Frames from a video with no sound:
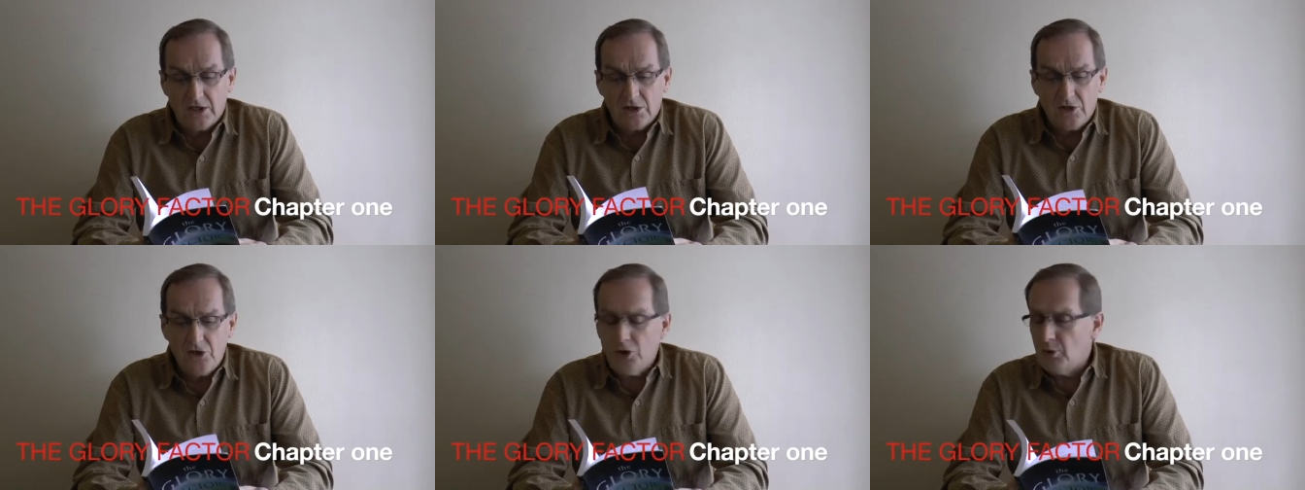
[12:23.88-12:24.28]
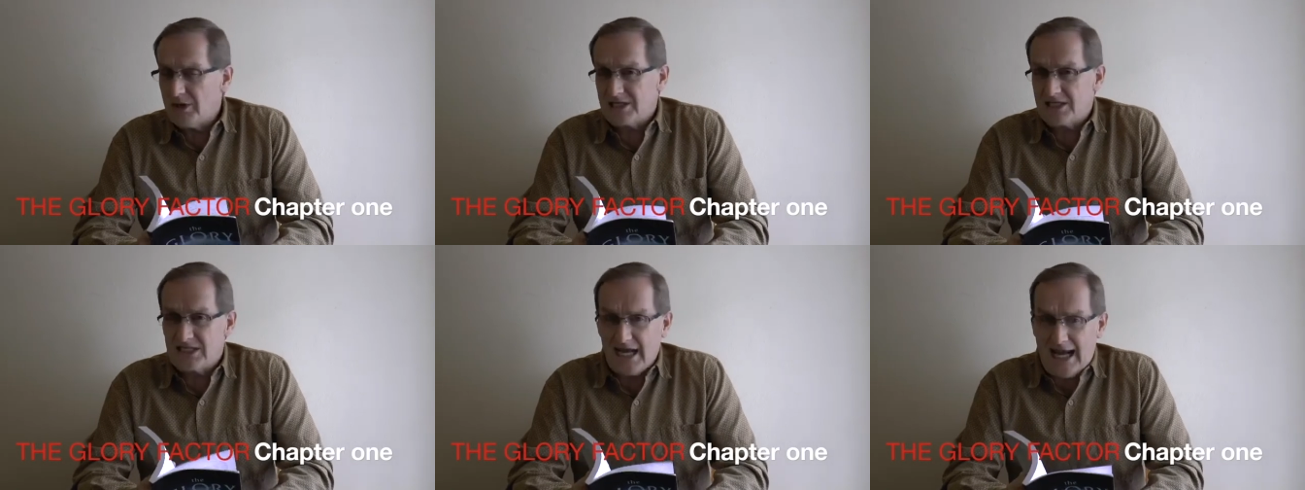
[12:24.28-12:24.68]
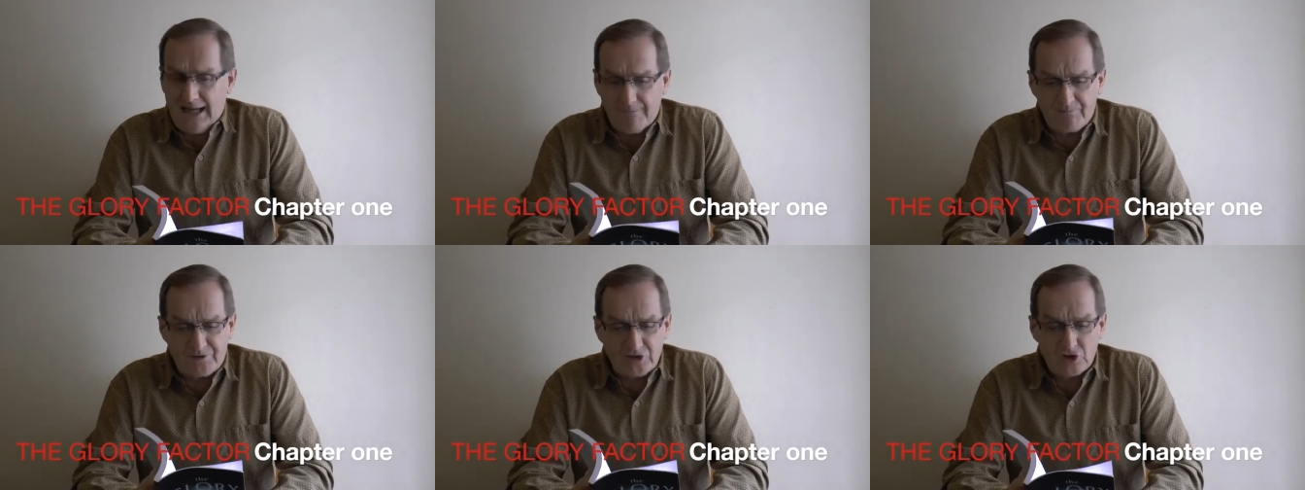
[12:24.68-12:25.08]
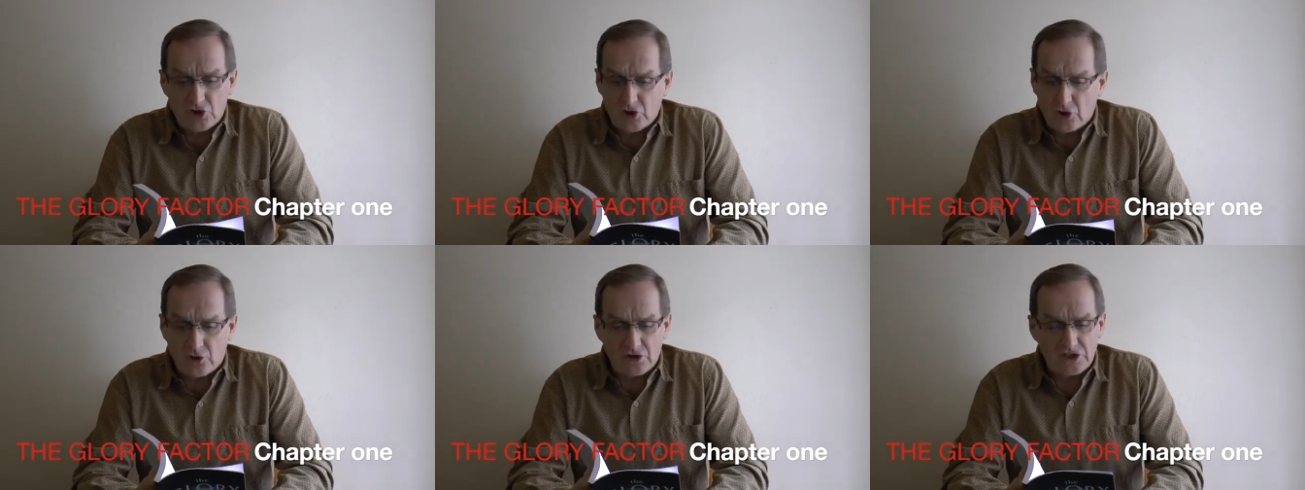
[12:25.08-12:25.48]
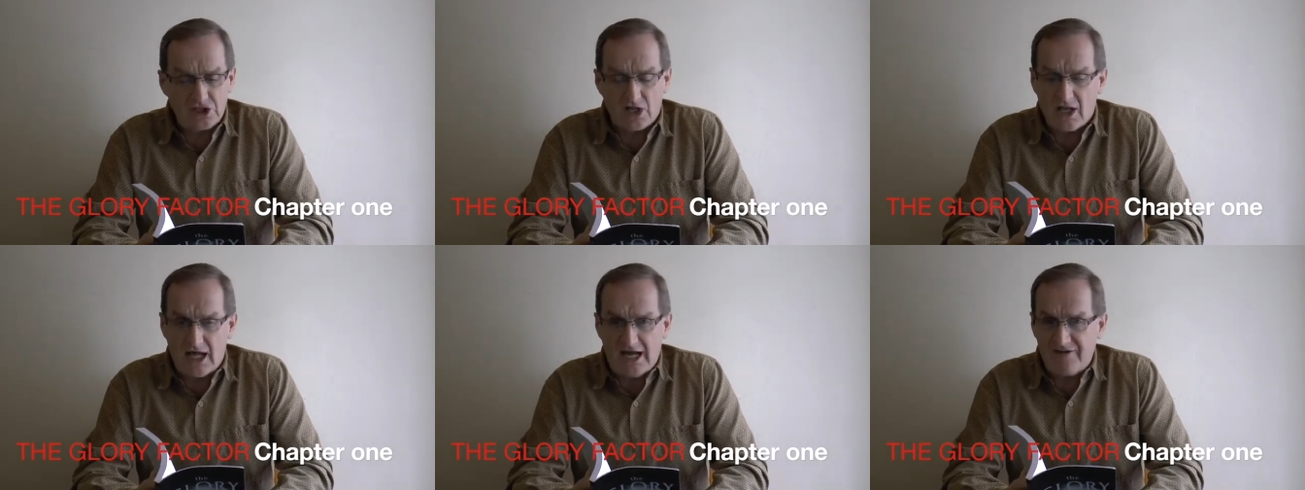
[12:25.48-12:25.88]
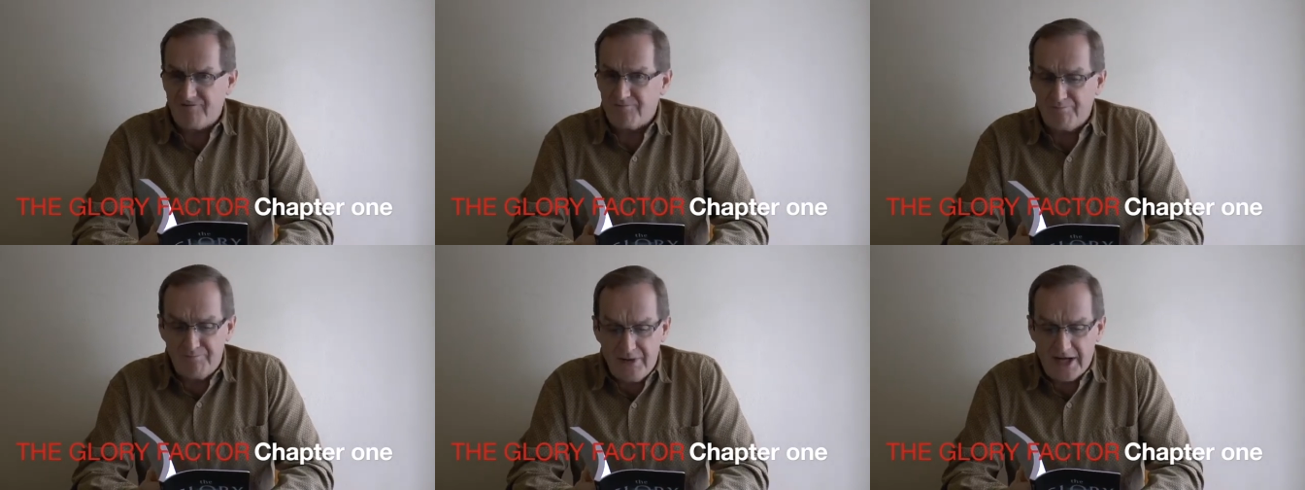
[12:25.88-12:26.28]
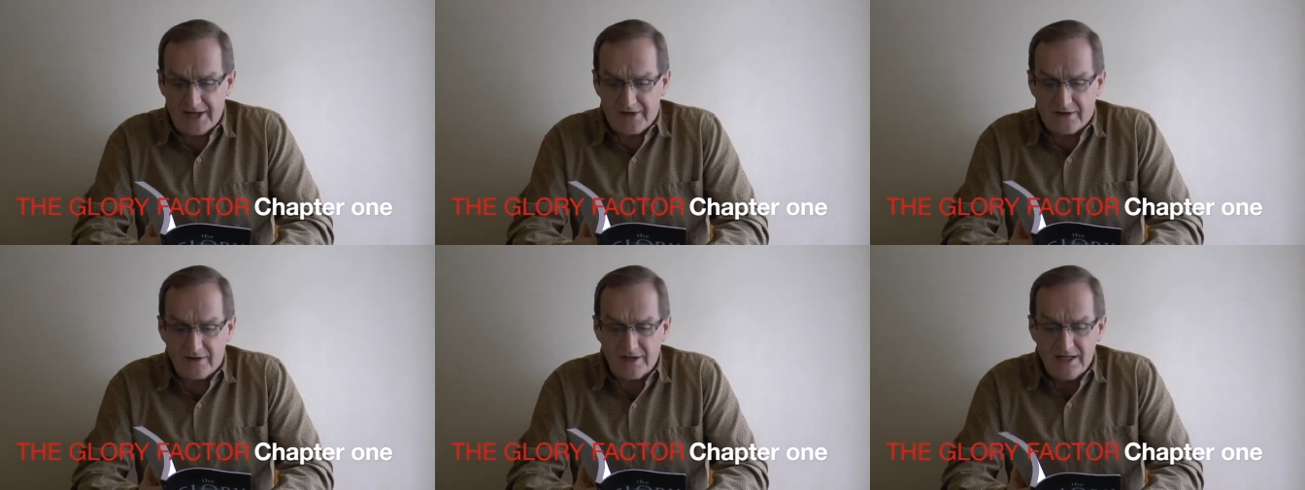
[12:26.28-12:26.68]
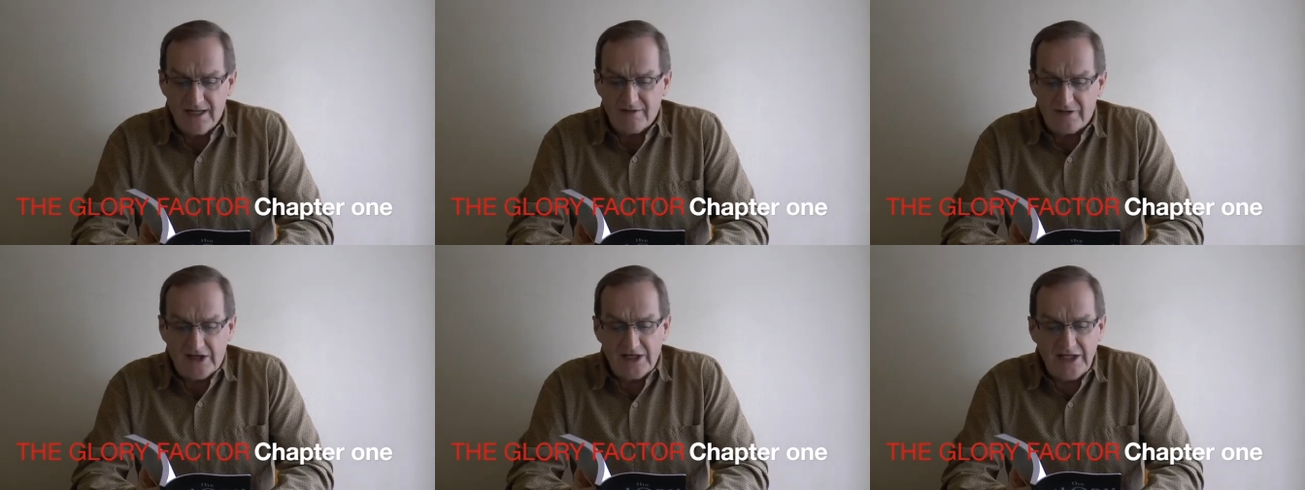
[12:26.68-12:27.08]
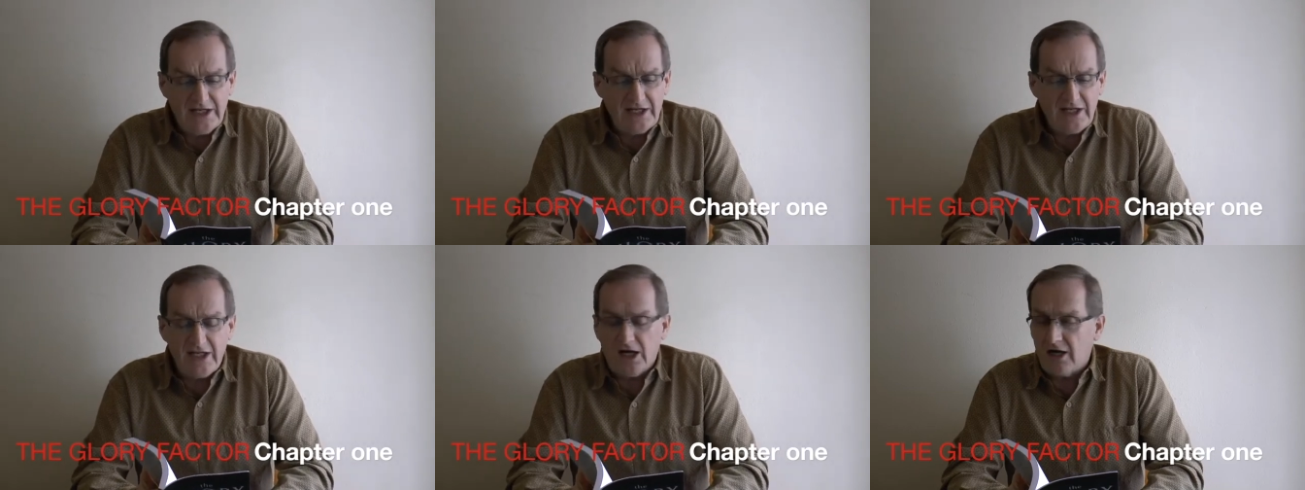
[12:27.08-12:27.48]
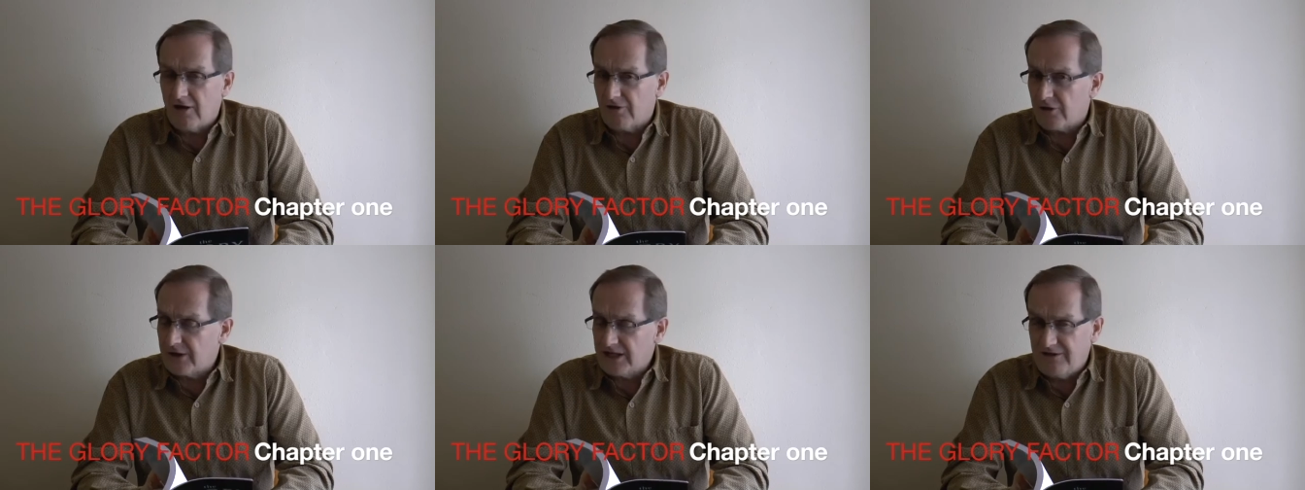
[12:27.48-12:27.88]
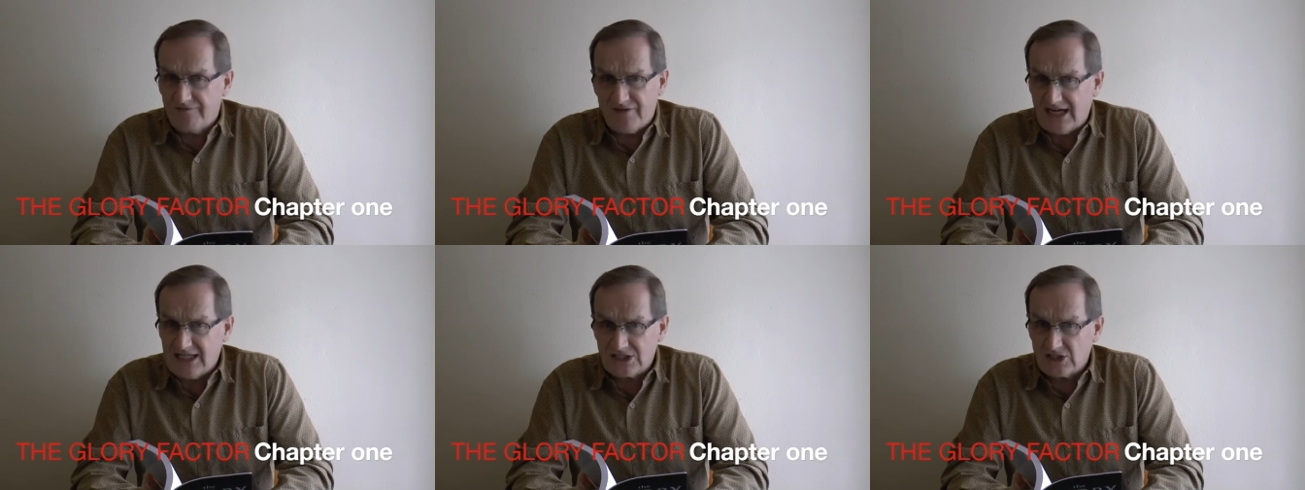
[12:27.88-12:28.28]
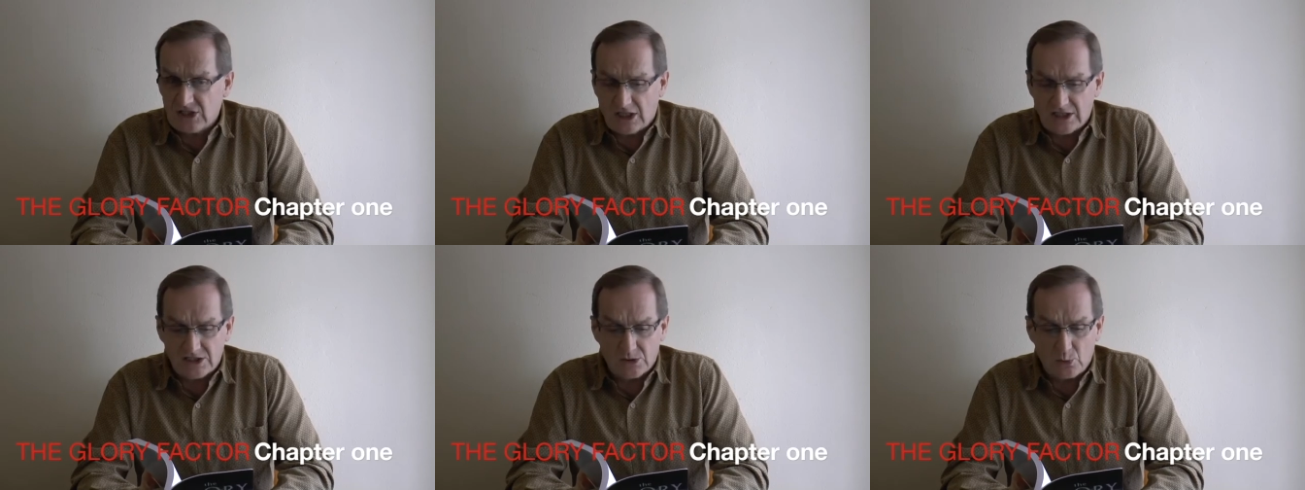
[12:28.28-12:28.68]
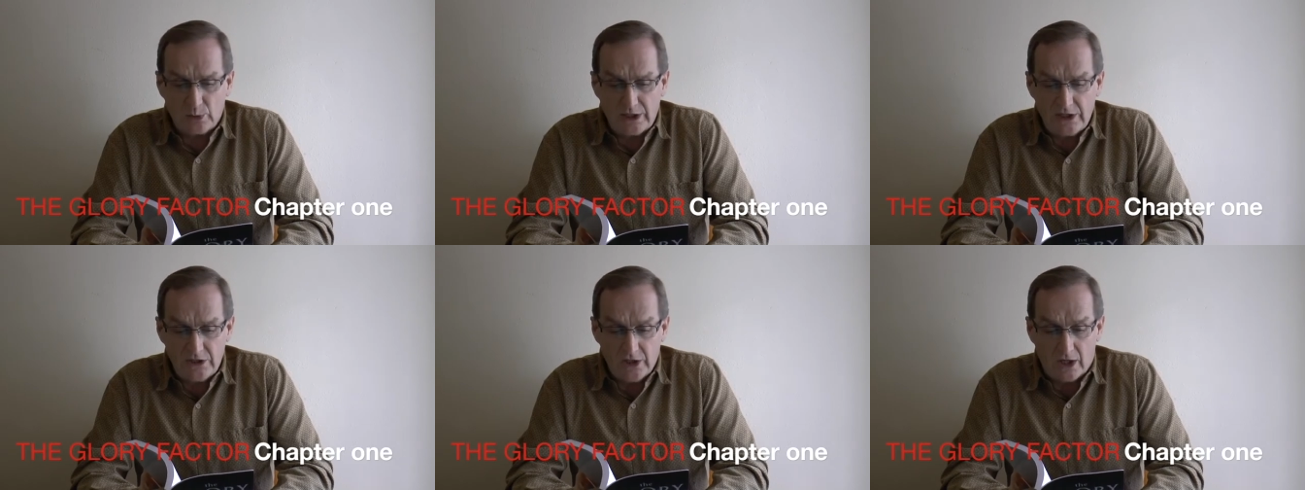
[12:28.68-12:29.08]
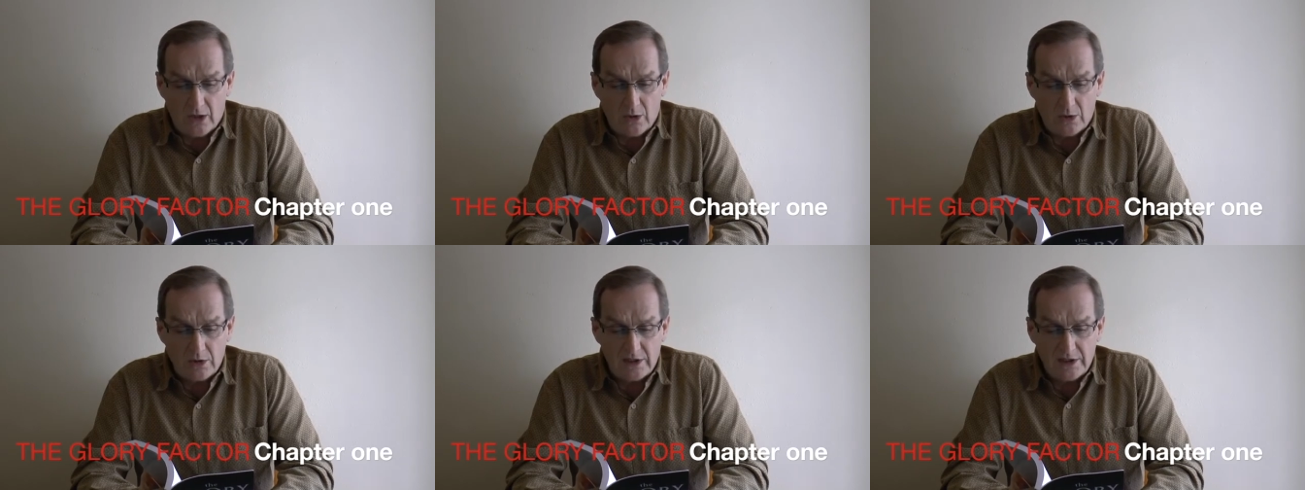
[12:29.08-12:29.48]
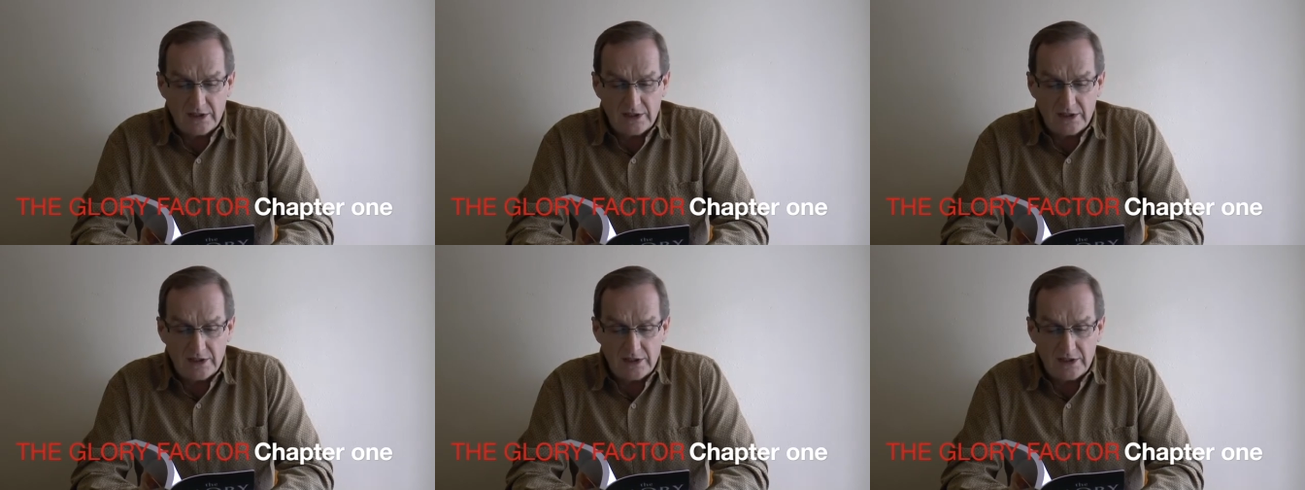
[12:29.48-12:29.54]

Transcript: you adapt to church life better than any other evangelist we know.